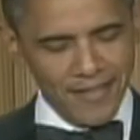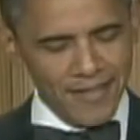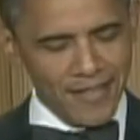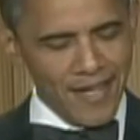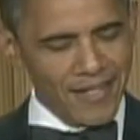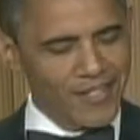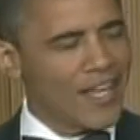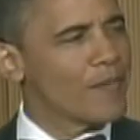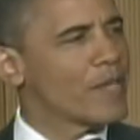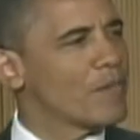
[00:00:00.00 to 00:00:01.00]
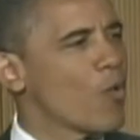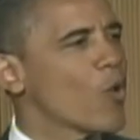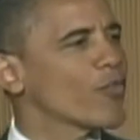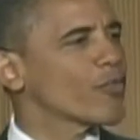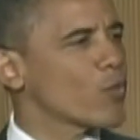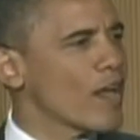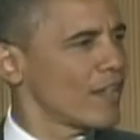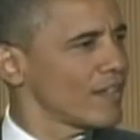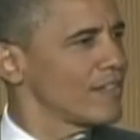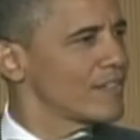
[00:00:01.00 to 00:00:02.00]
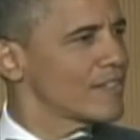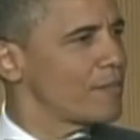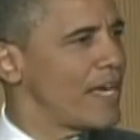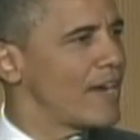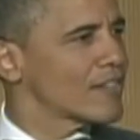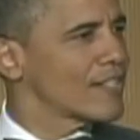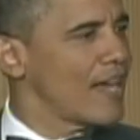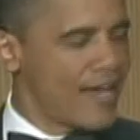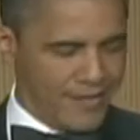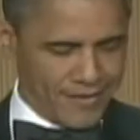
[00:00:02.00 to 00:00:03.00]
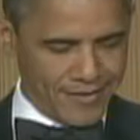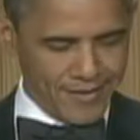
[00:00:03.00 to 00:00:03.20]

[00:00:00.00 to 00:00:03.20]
the White House Correspondents' Dinner over the weekend. And coming up next, we'll share some